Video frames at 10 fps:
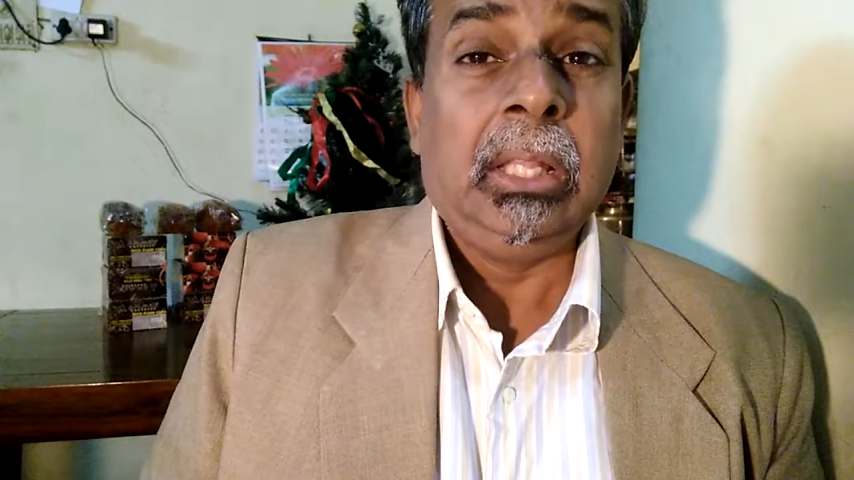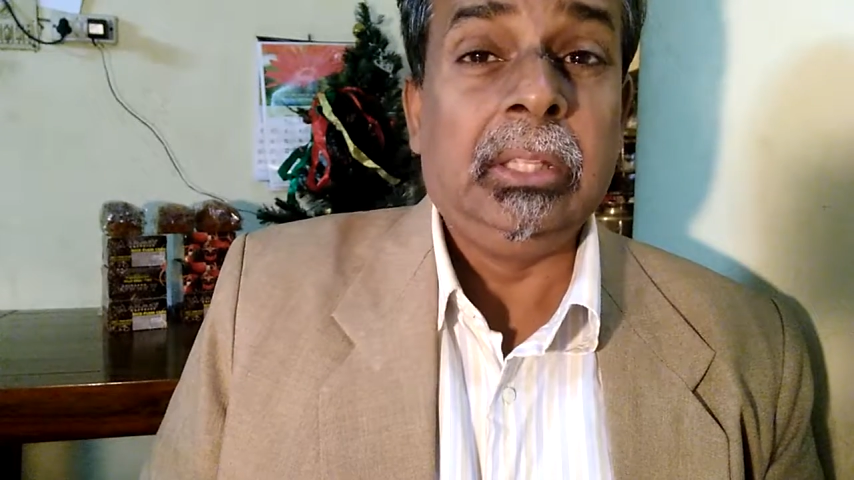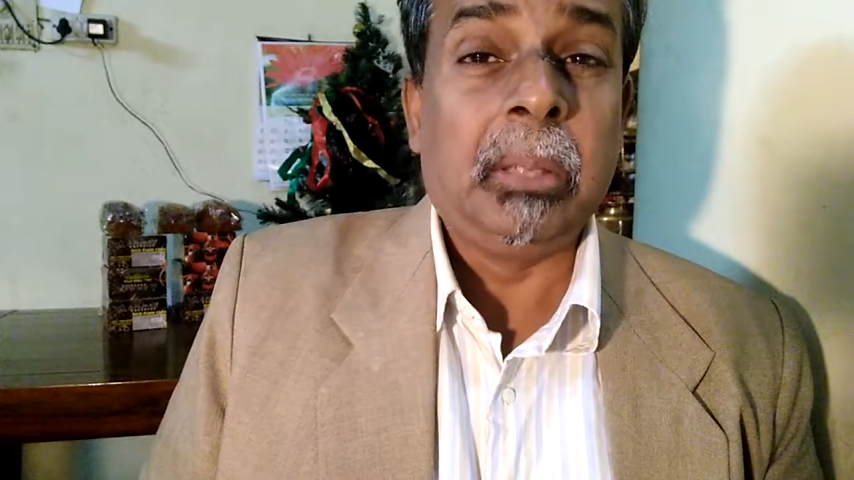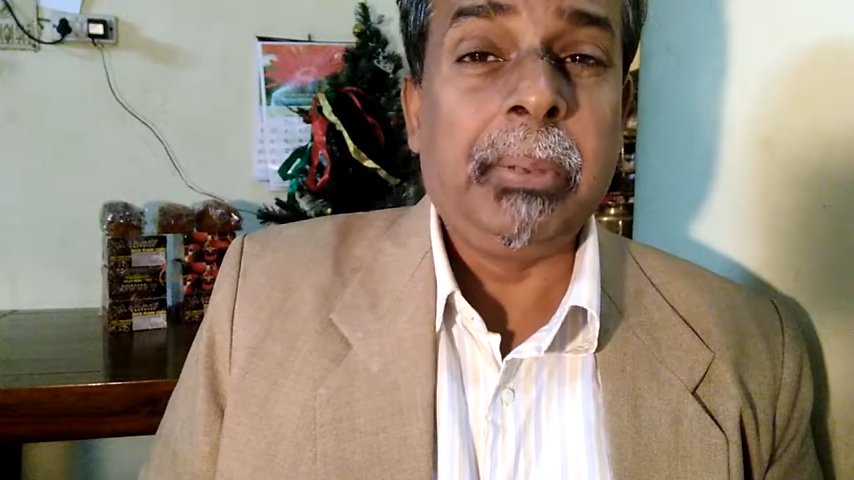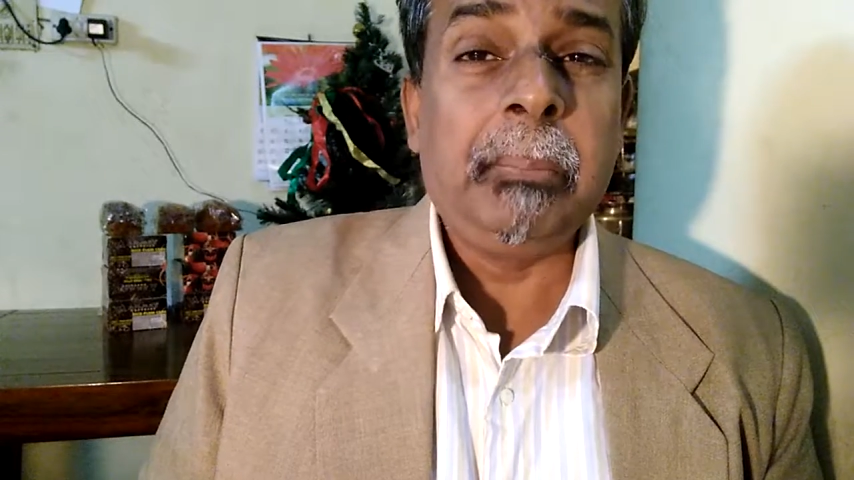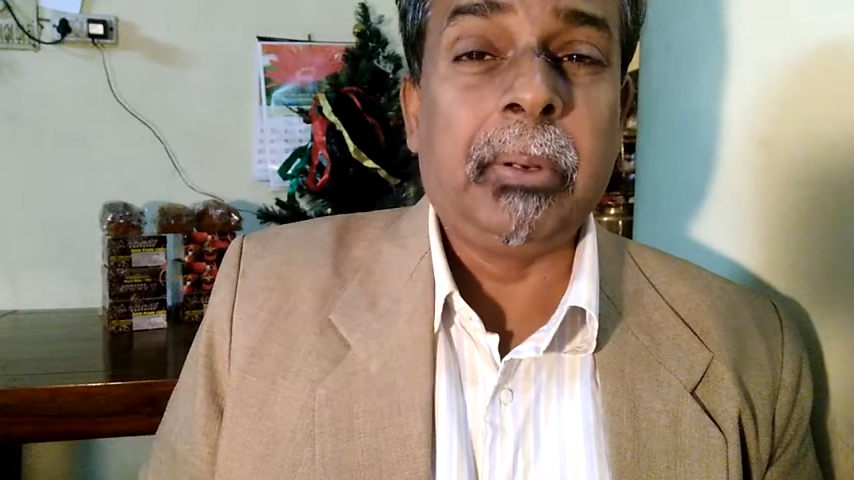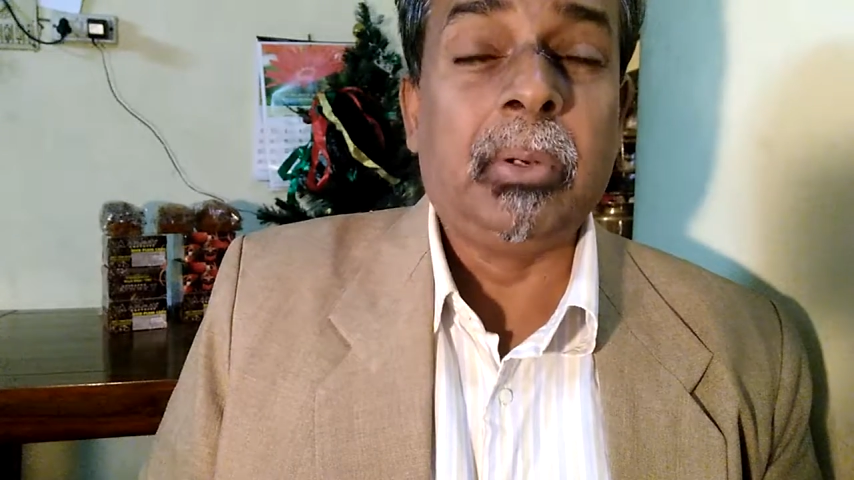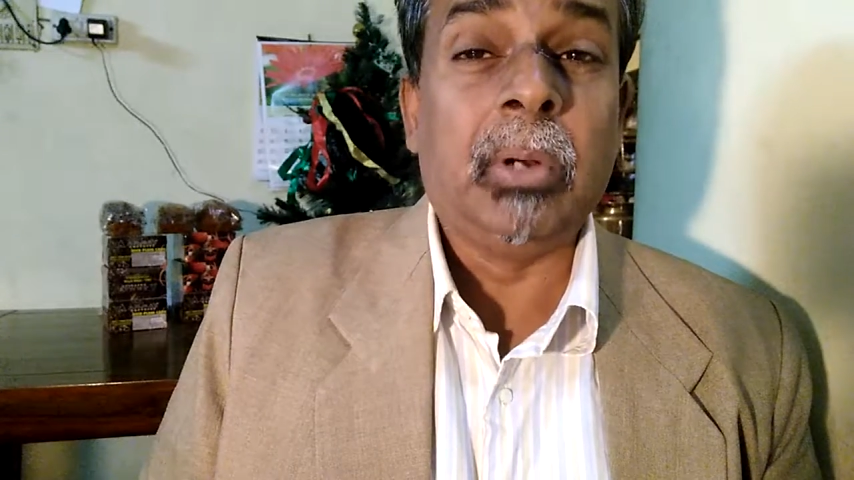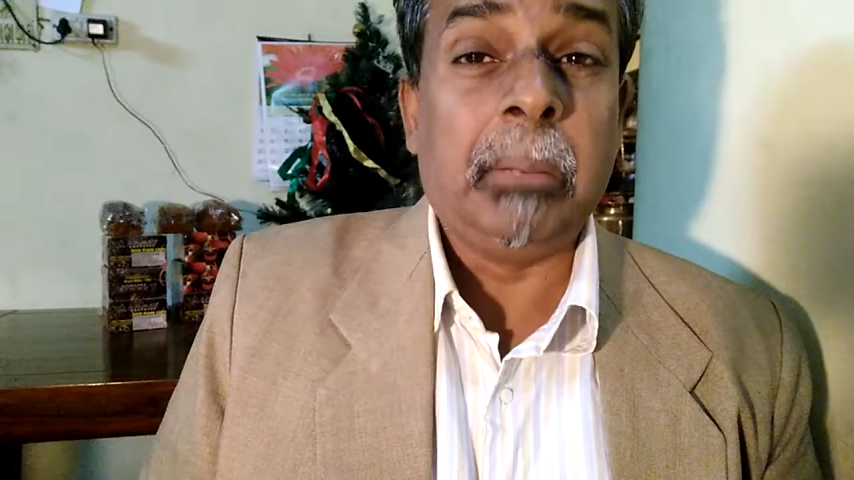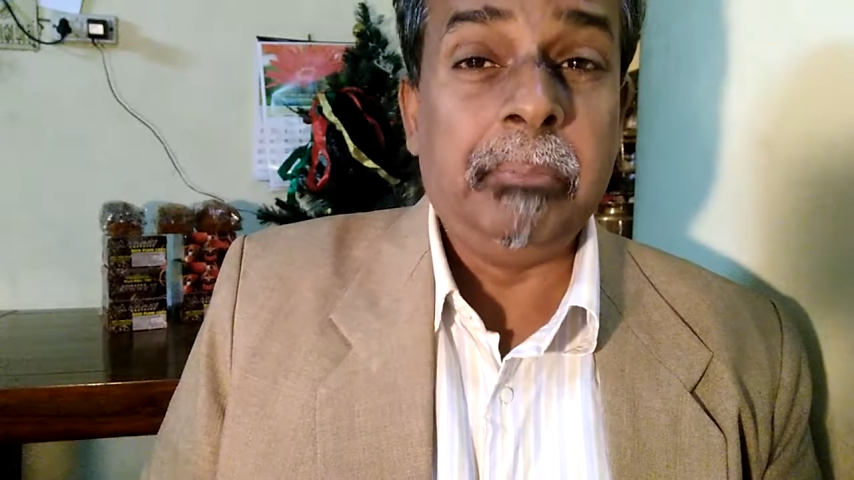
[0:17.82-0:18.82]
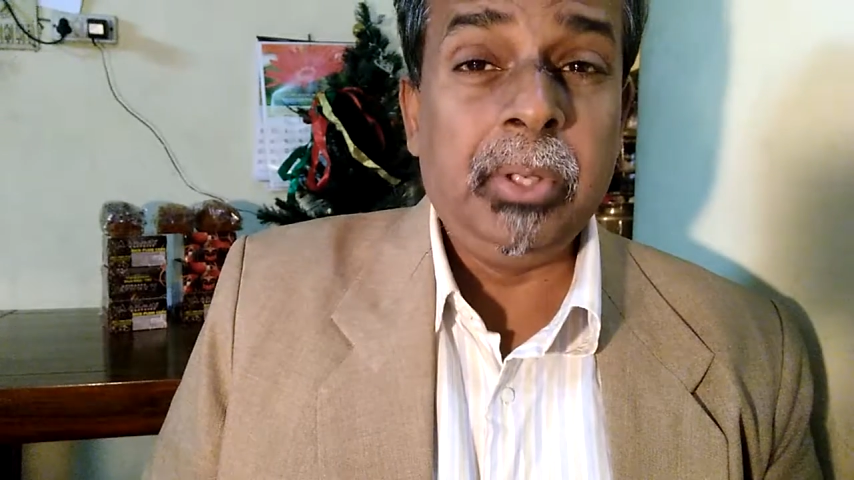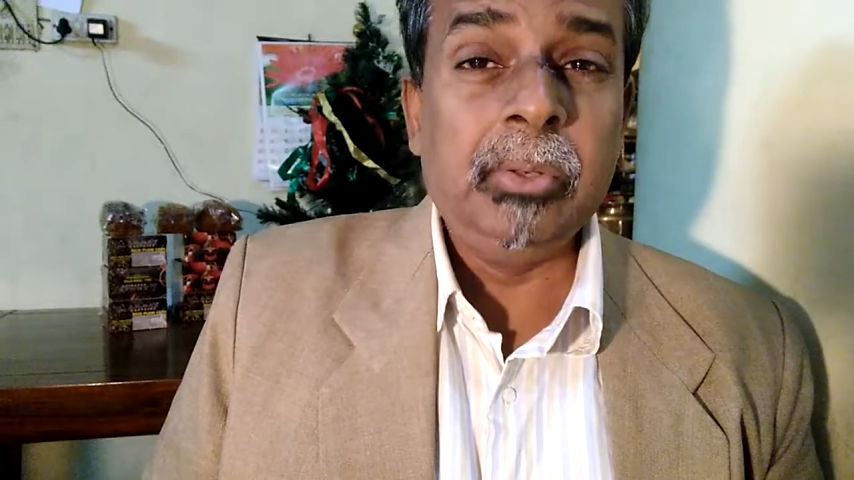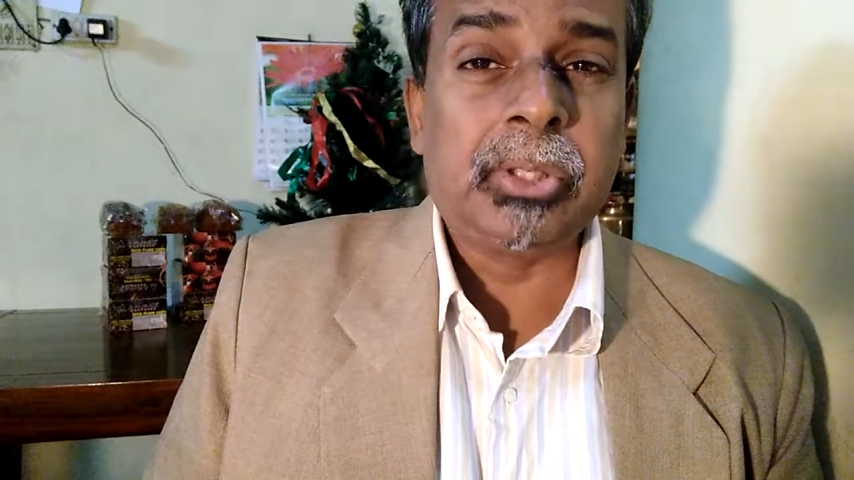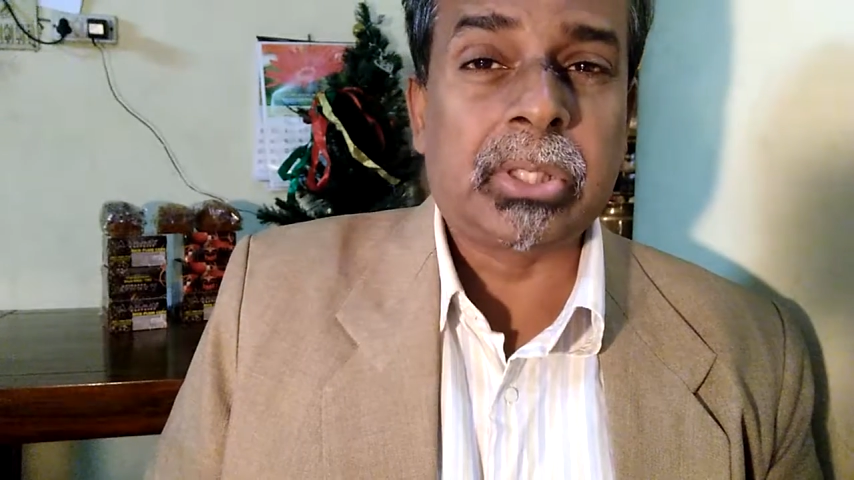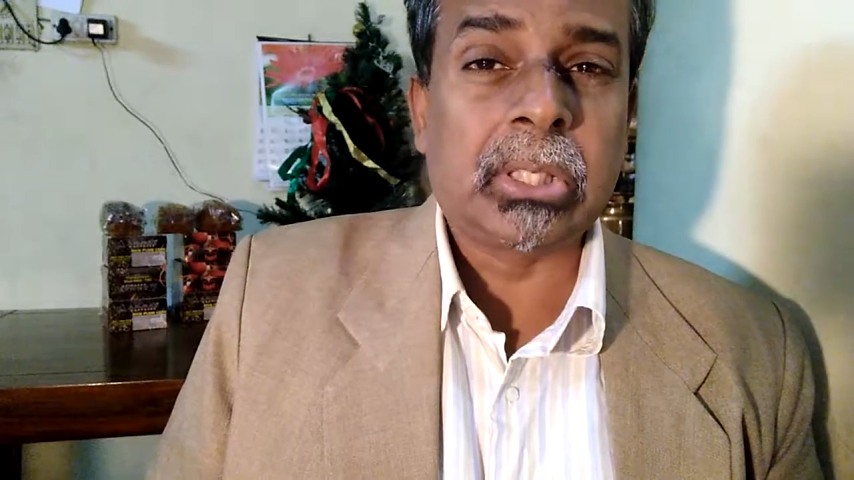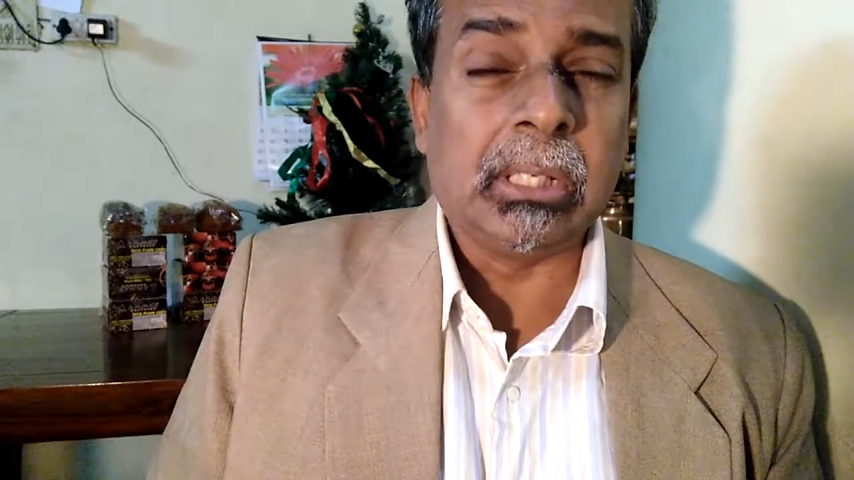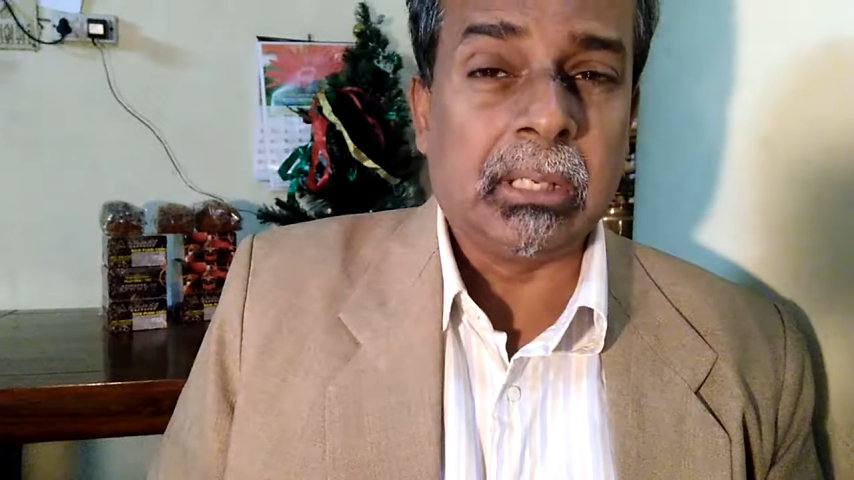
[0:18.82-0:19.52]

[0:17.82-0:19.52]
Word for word: The people who abuse